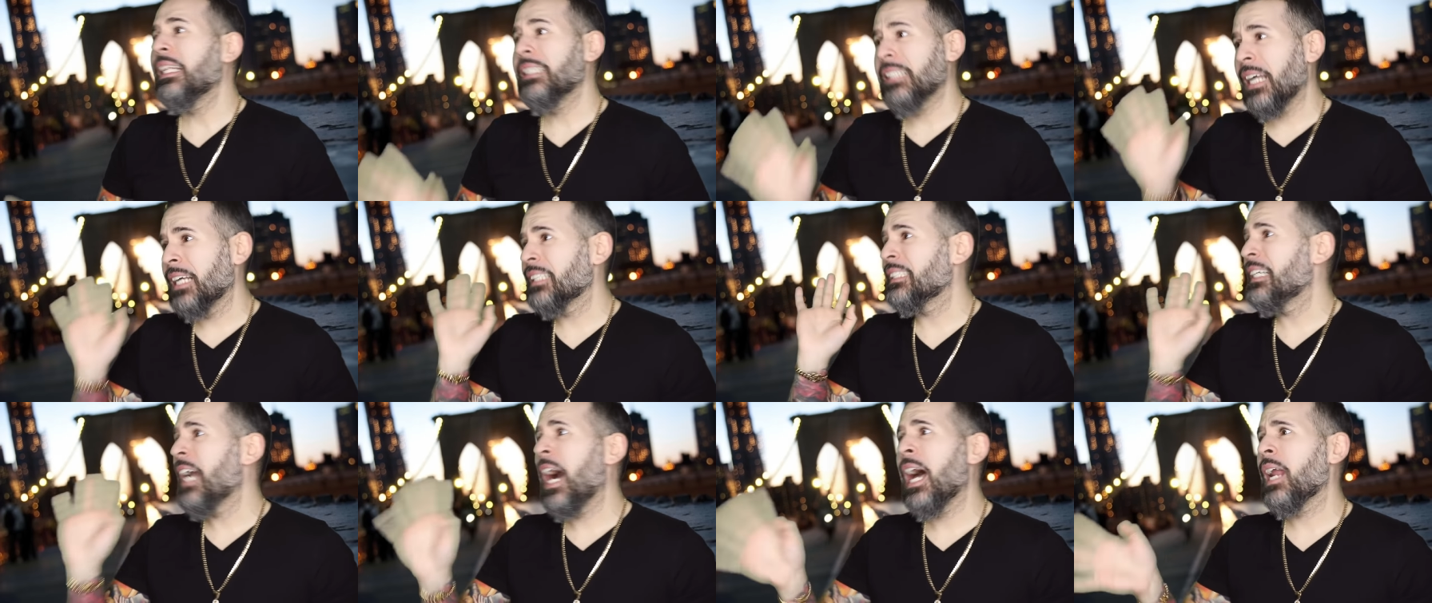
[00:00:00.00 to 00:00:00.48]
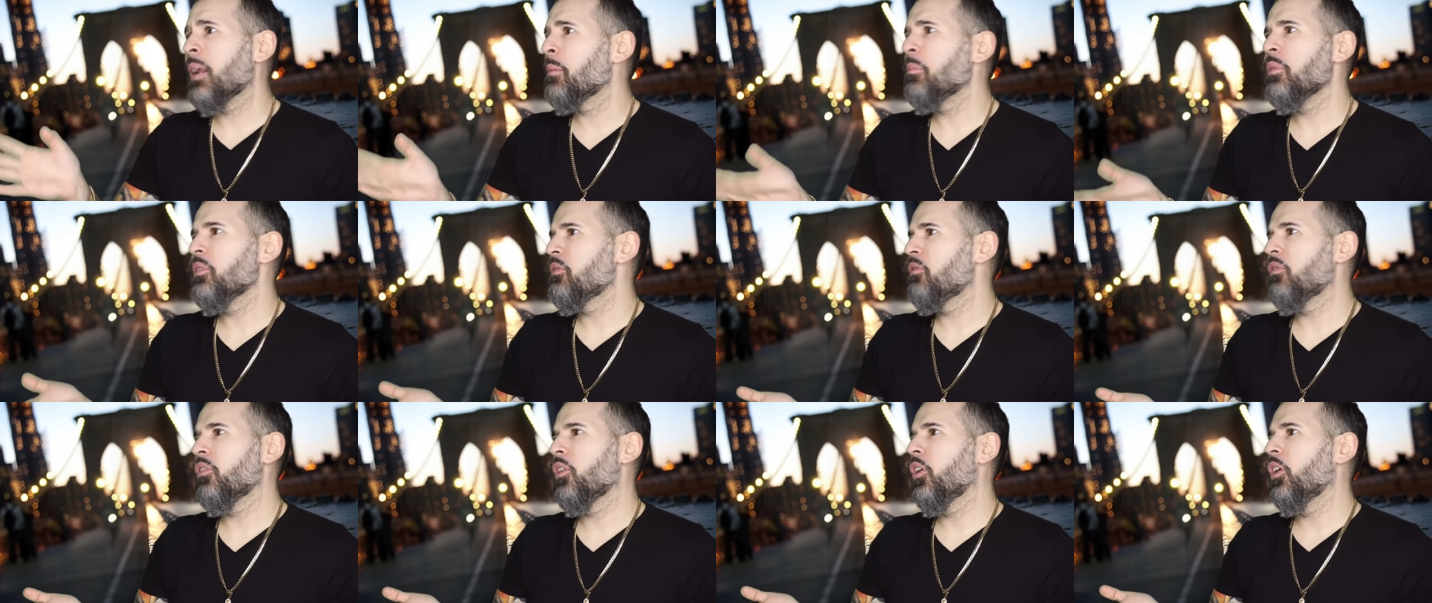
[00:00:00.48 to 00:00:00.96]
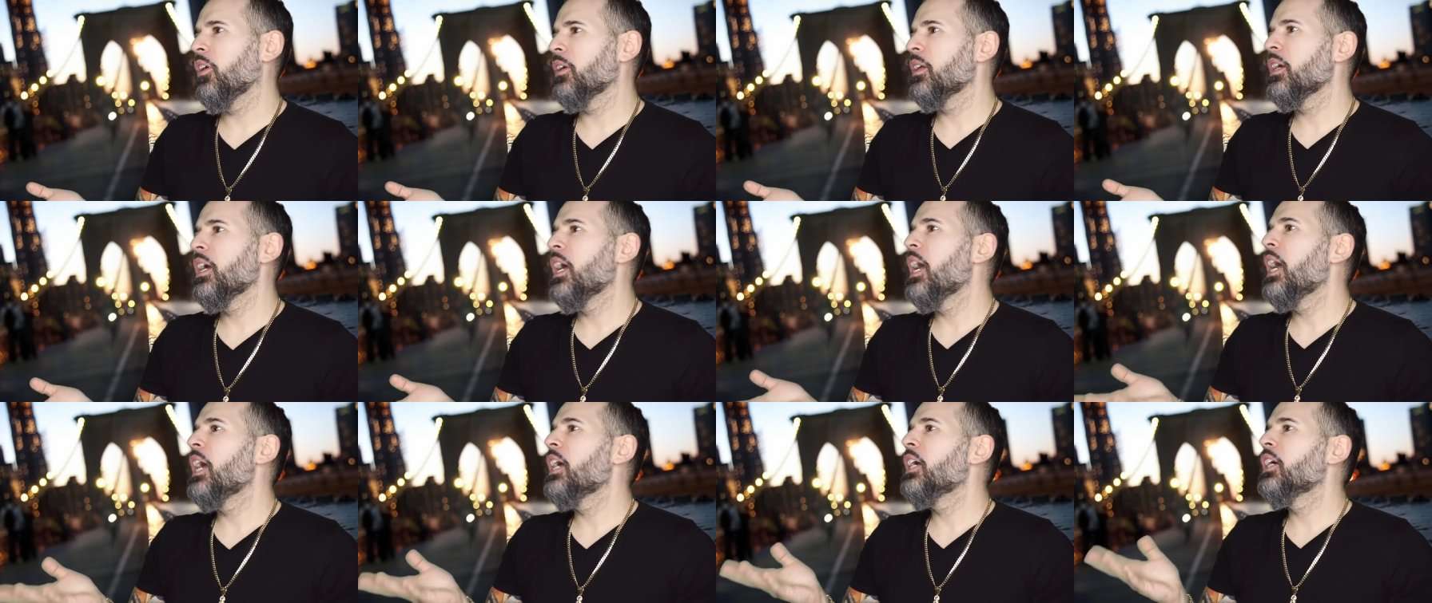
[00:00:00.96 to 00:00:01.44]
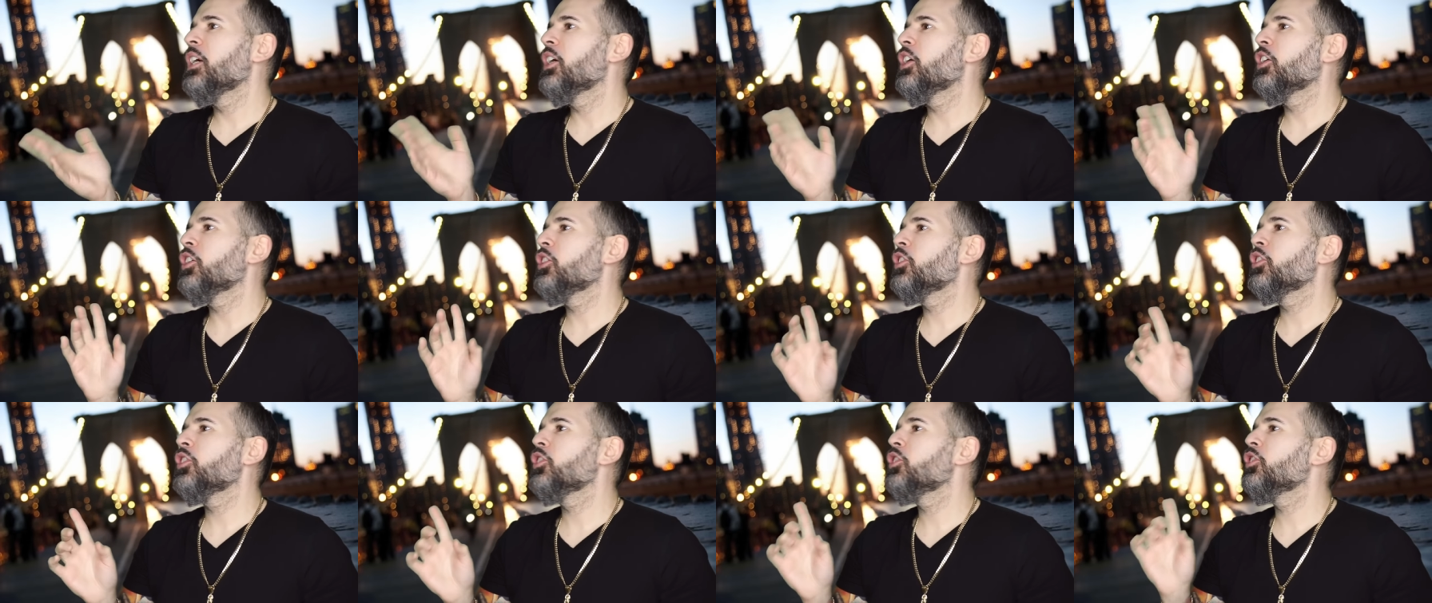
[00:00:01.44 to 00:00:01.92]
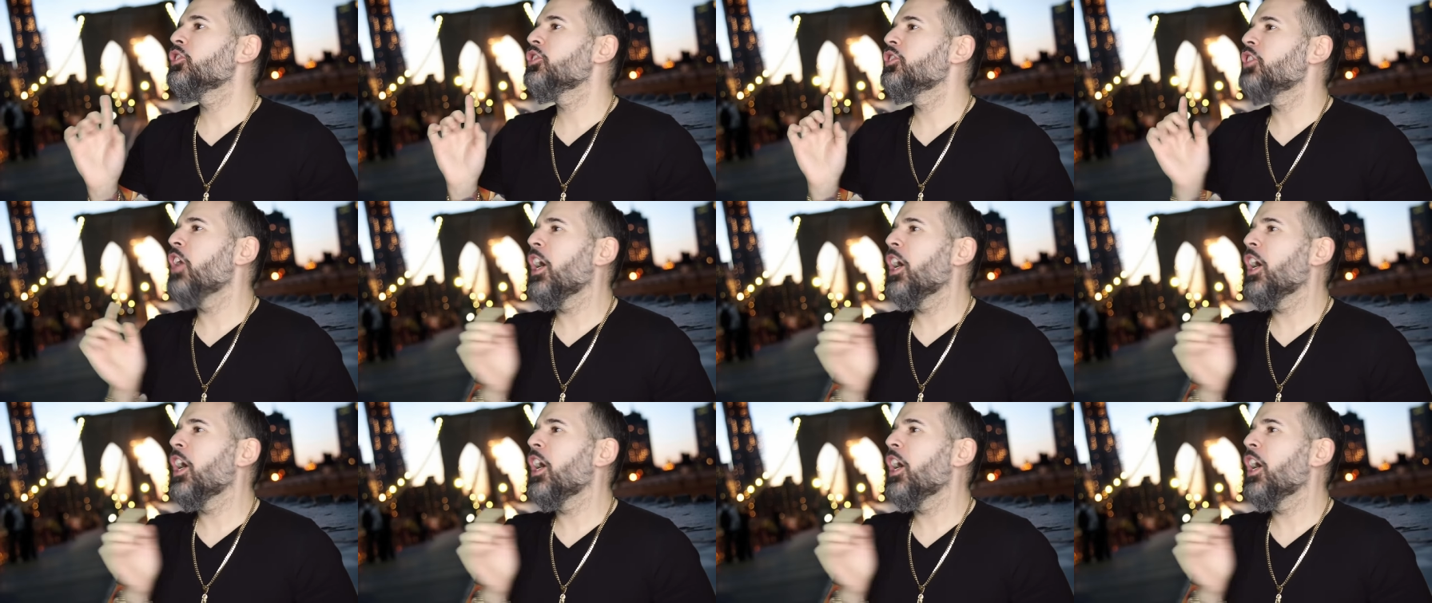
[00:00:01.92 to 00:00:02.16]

That's gotta be no, fraud. No, this is what you always do.